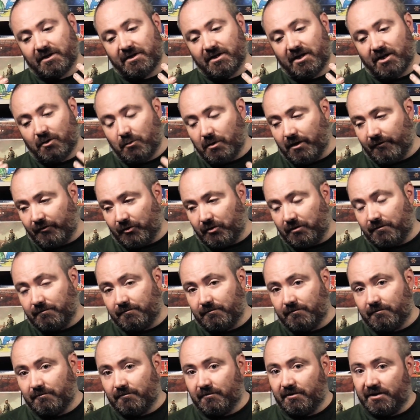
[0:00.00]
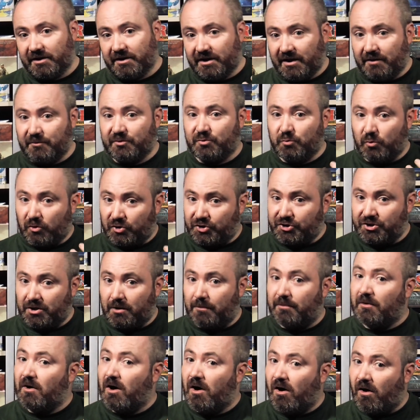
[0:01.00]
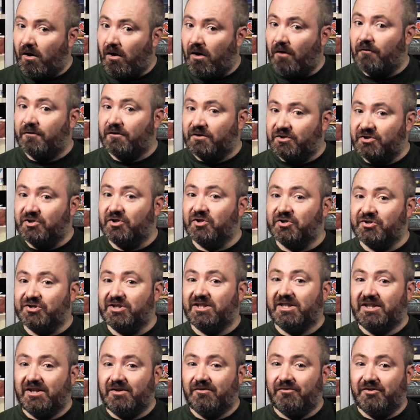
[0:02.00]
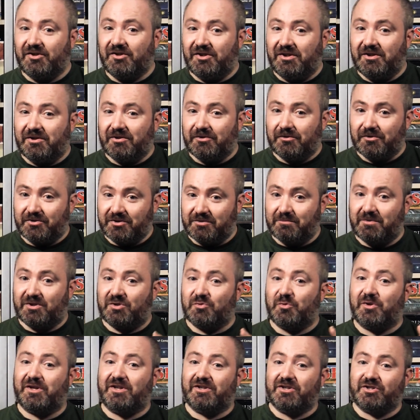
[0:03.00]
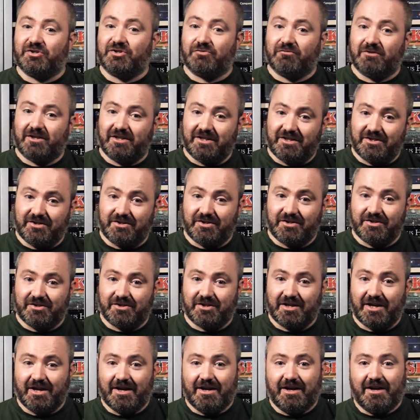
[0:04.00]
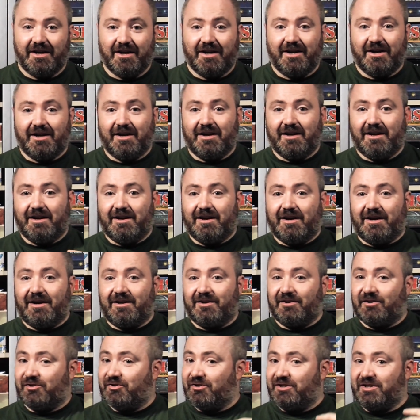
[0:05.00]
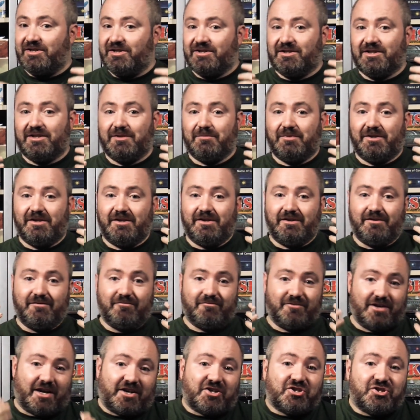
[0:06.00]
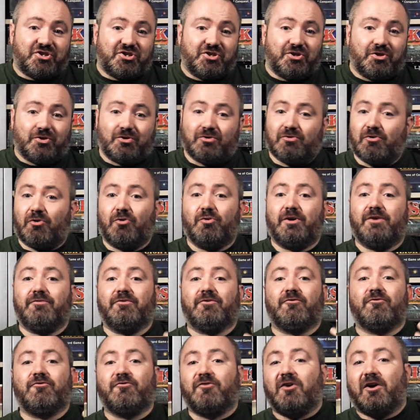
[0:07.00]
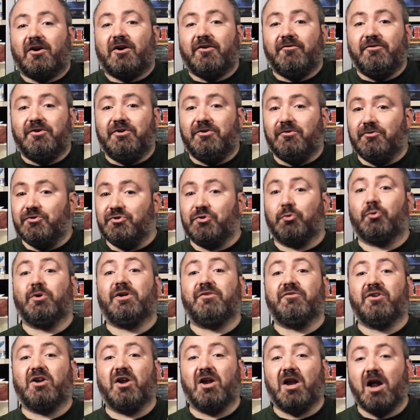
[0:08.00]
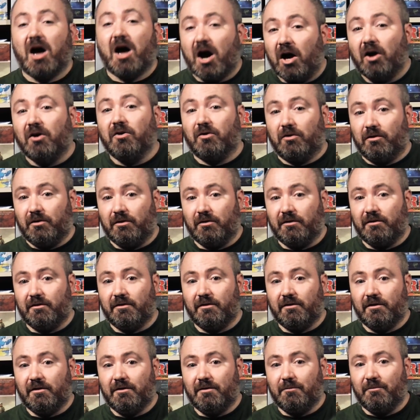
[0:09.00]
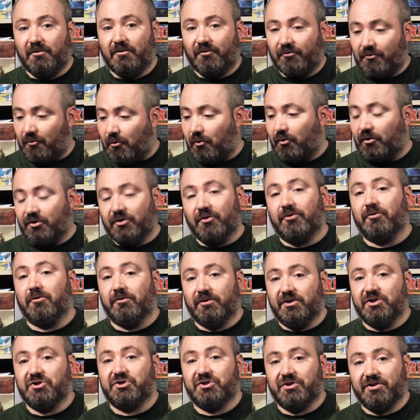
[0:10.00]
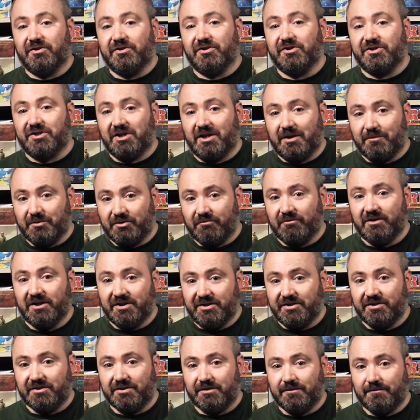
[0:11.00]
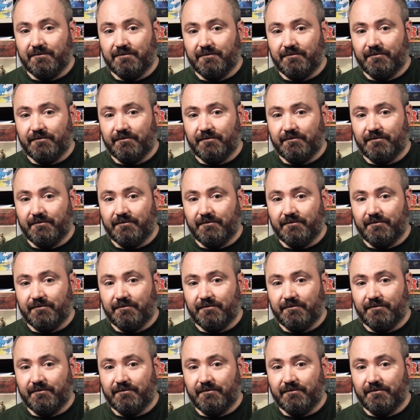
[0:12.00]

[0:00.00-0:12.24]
However, Games Workshop often does leave years between its releases, and it could easily be next year or even 5 years or even longer before another edition of this game is released.